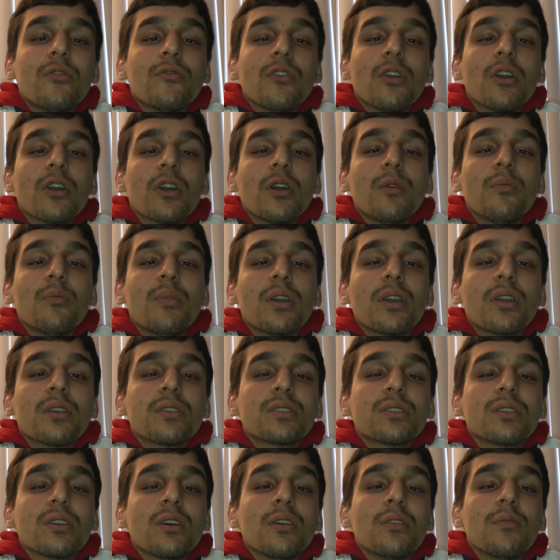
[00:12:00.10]
if y'all come pick
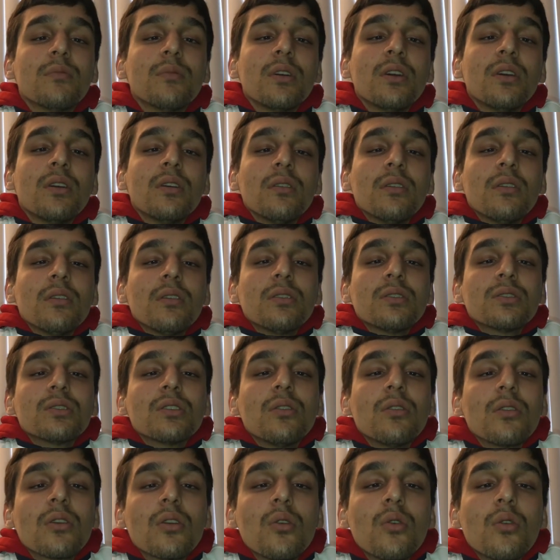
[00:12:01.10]
us up.
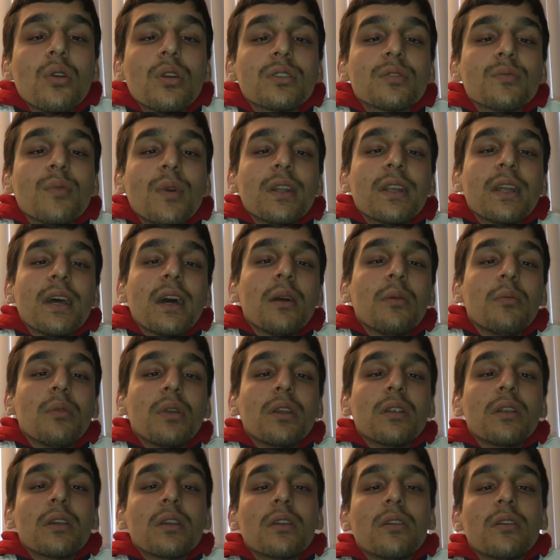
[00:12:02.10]
So of course, my dad
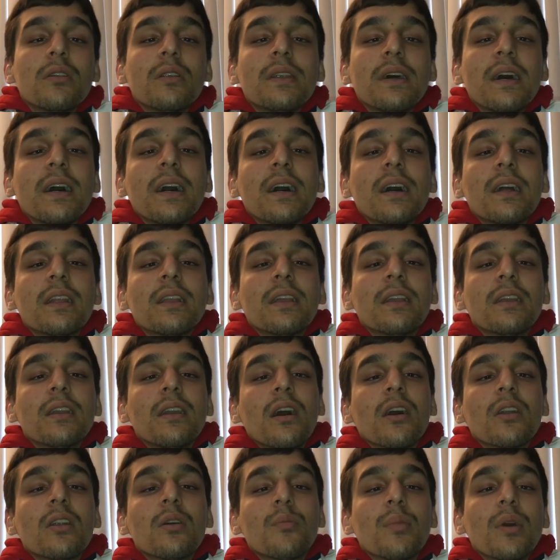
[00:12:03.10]
being a good dad, he
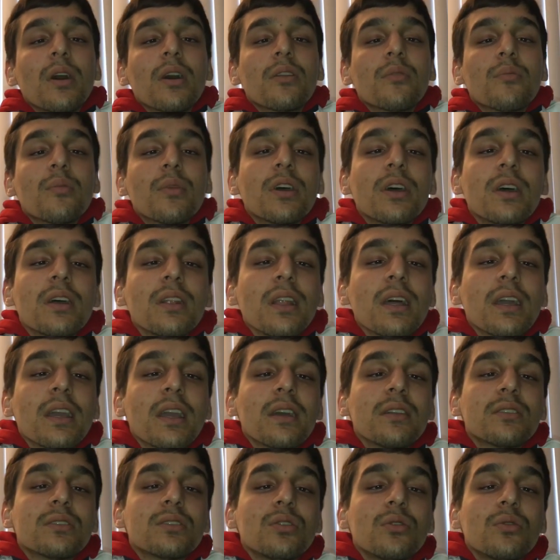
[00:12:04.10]
got up out of bed like
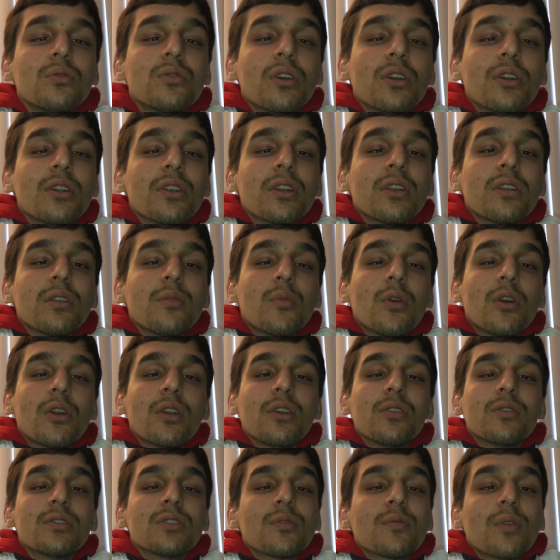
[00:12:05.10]
at 2:30 in the
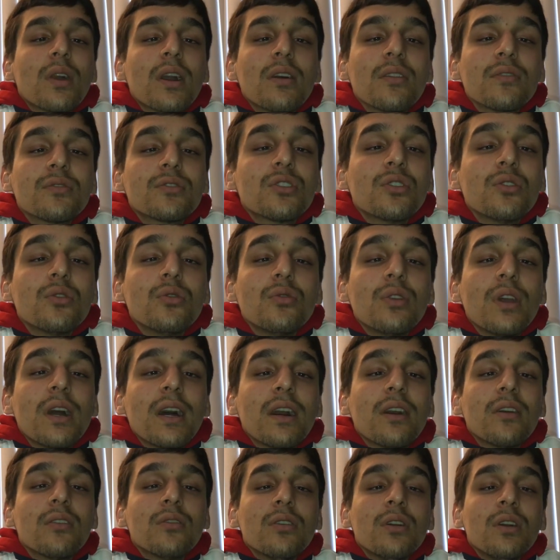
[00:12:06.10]
morning. It was around 2
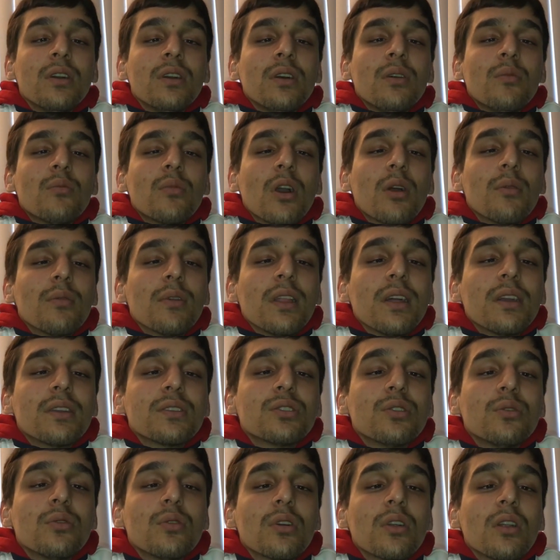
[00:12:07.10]
now, probably like
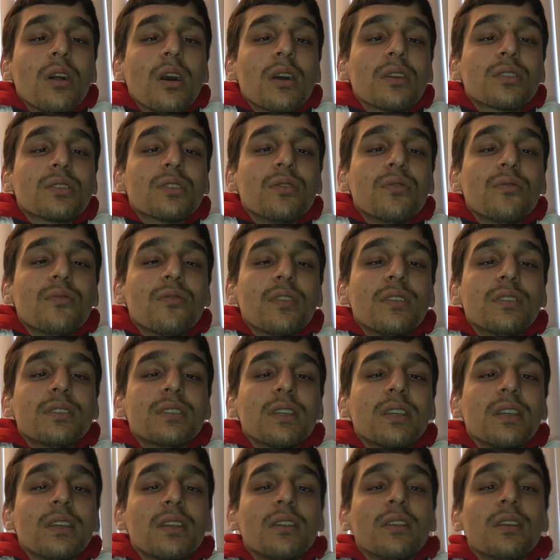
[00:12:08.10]
2 o'clock,
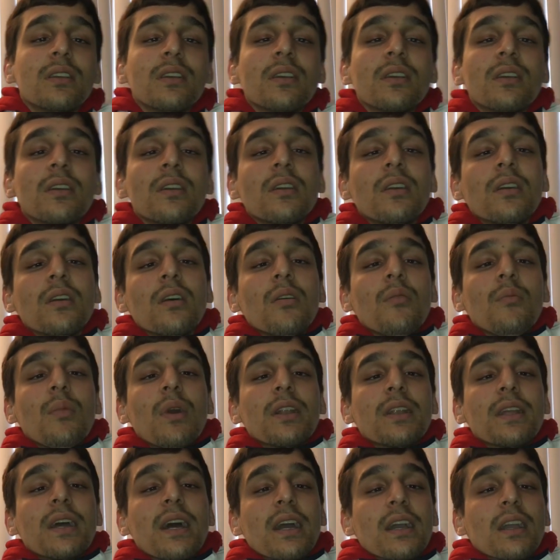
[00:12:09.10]
2:15. My
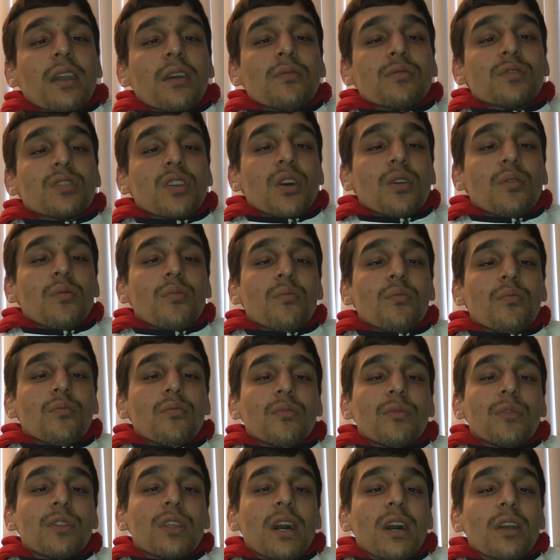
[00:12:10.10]
dad comes up
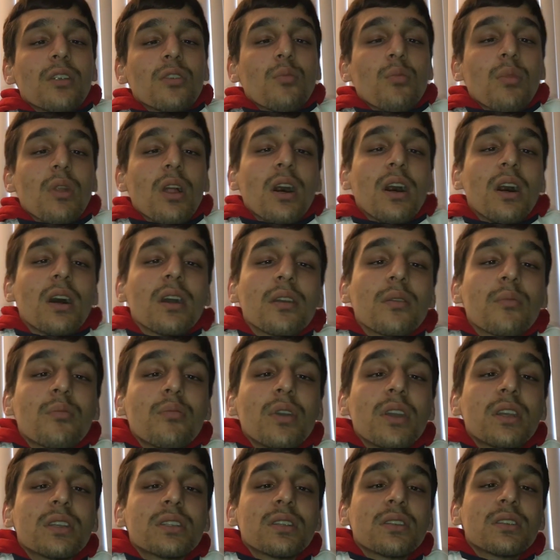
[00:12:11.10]
down the block,
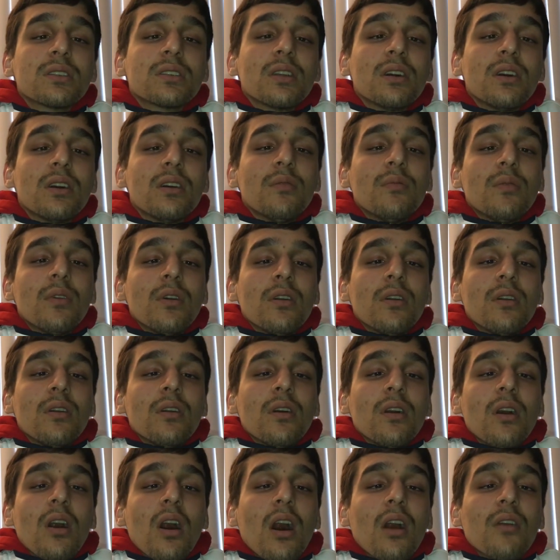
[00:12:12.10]
picks us up.
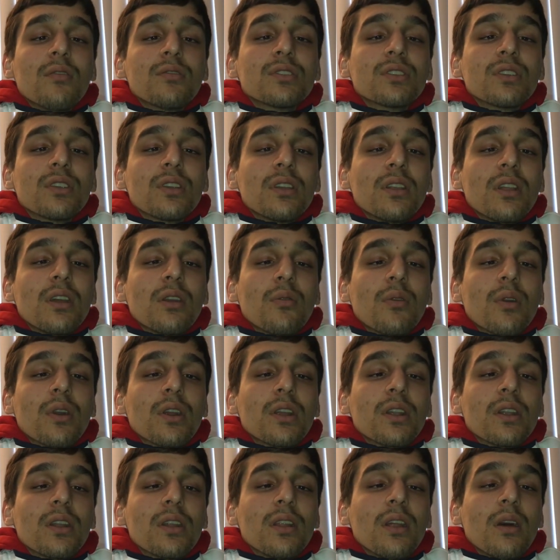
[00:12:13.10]
Obviously, they
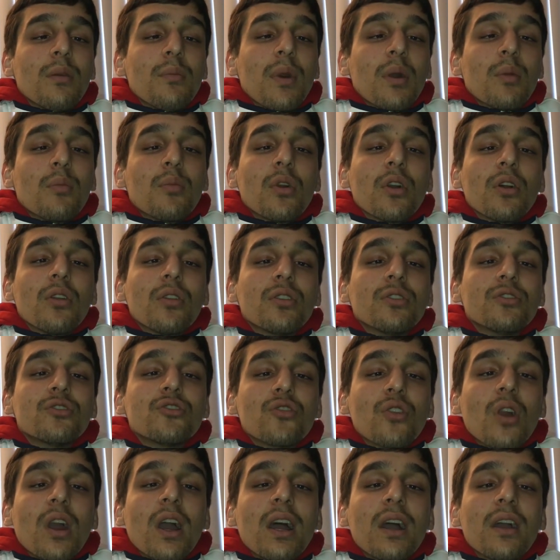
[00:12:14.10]
weren't gonna let my brother
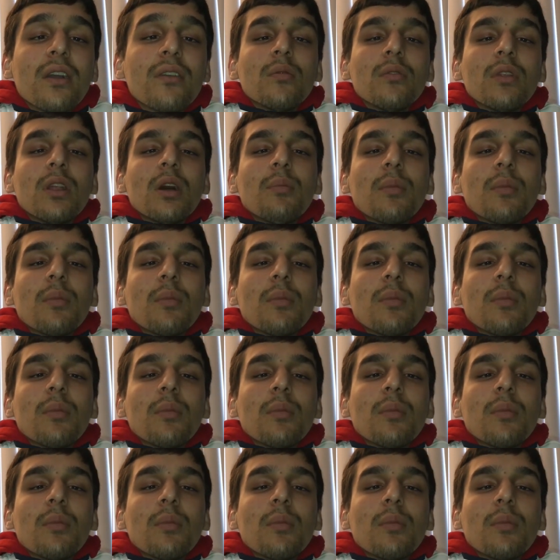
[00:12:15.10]
drive